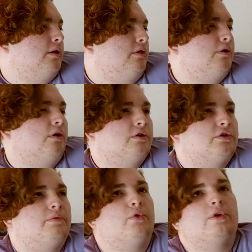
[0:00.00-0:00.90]
There are
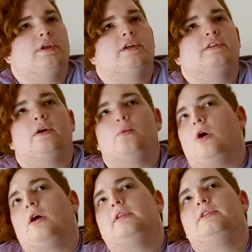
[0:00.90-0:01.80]
some more things I
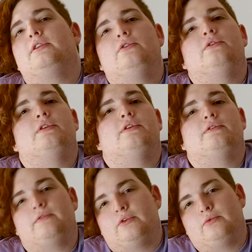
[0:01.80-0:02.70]
want to do to
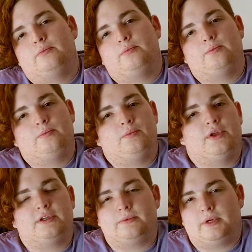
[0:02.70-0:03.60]
this room,
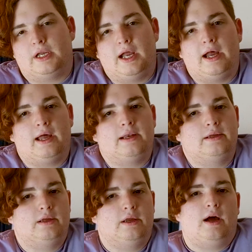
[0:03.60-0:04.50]
things I want to add.
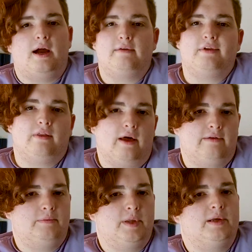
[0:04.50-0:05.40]
I have a lot
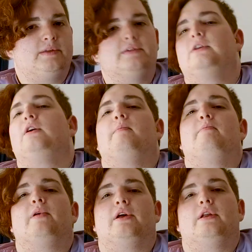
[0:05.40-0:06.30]
of plans,
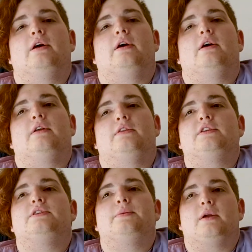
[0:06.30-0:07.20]
but
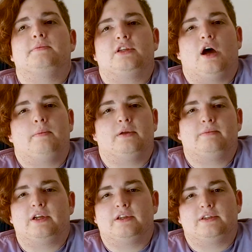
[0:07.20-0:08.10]
this is where I'm stopping
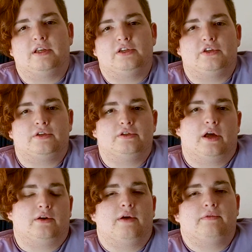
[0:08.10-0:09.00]
because I
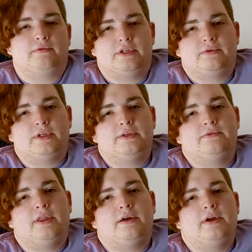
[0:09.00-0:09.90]
don't have the resources
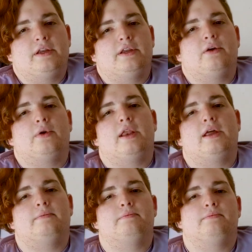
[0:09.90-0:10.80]
for that right now, and
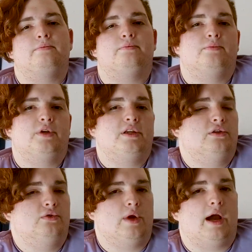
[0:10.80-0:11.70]
I need
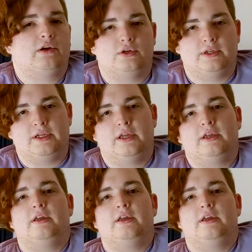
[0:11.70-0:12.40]
to actually